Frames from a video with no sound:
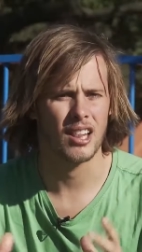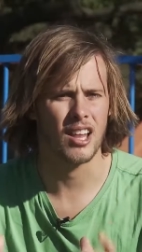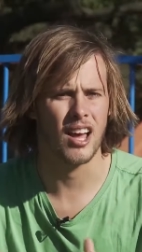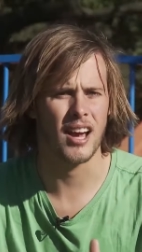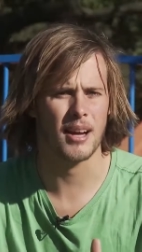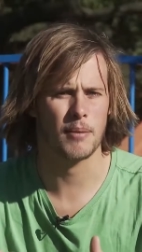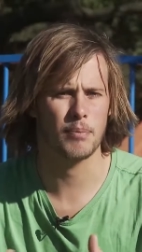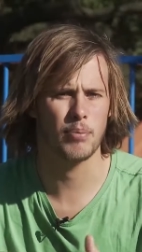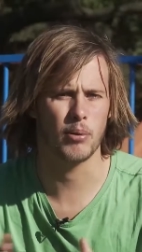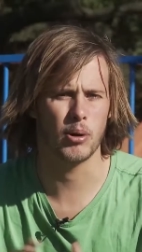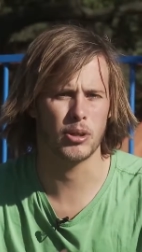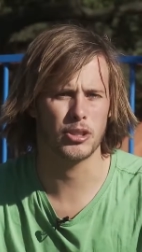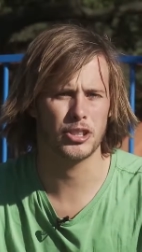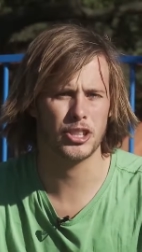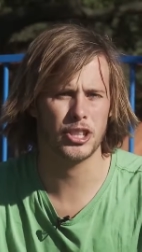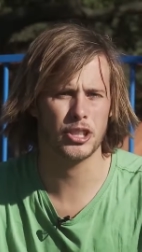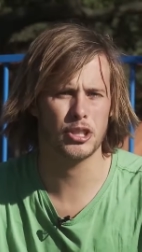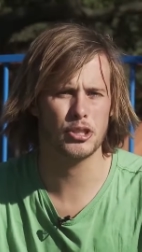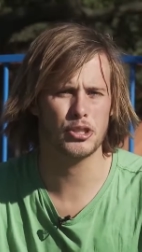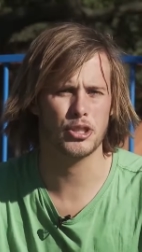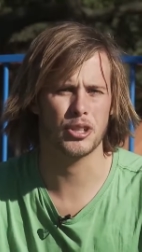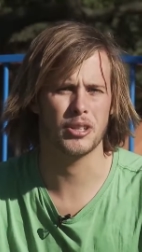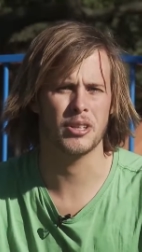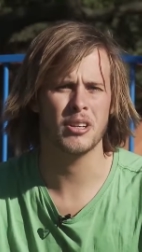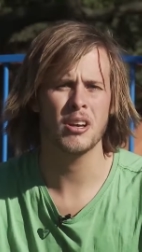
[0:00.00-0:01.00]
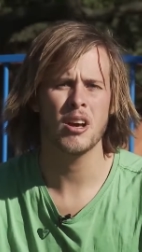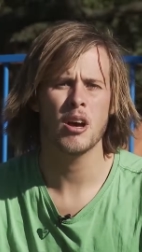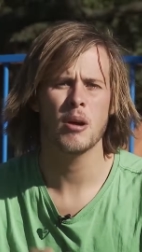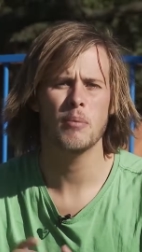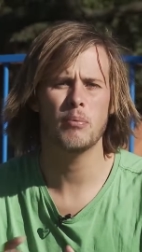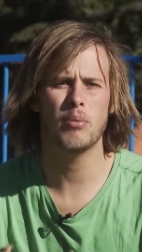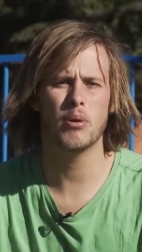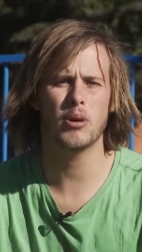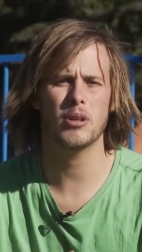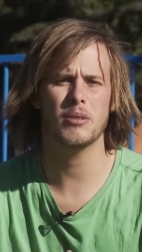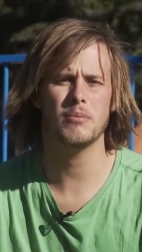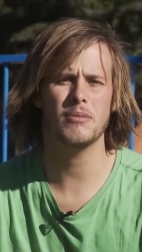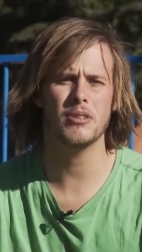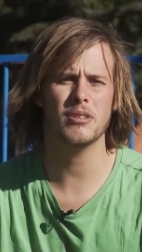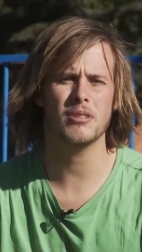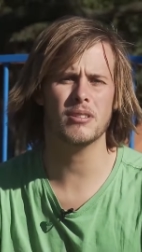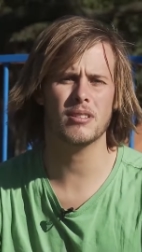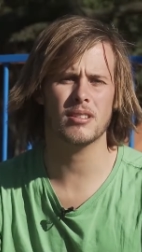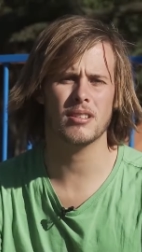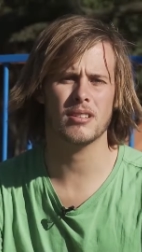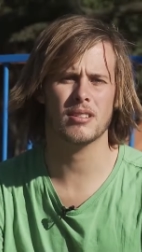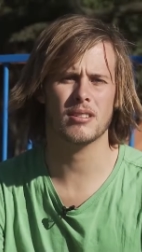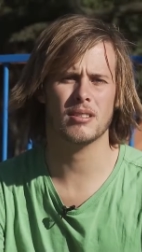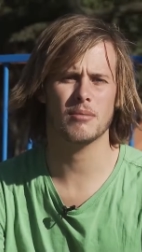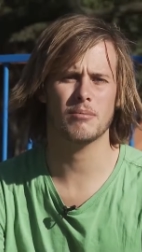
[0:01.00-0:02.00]
Like bored children, bored immune
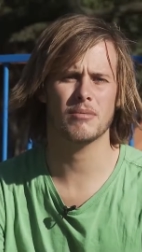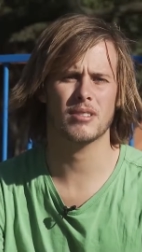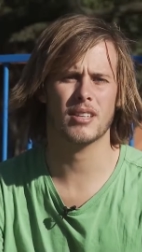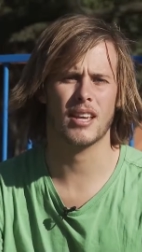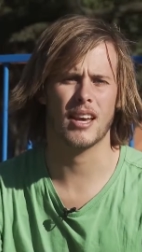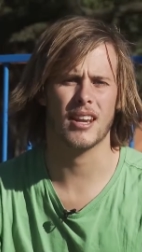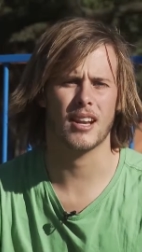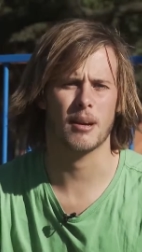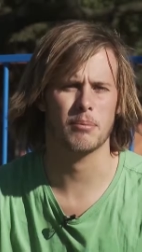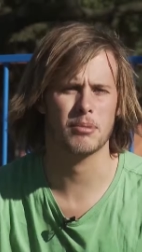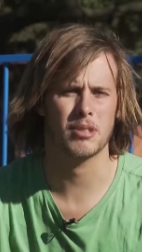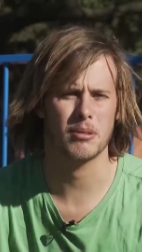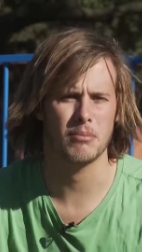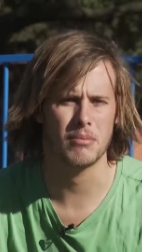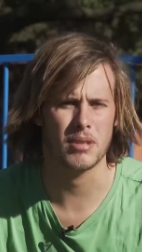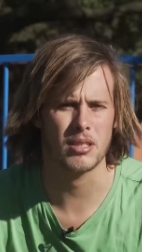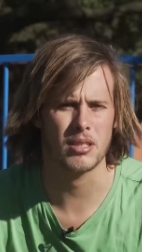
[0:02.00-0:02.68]
systems get up to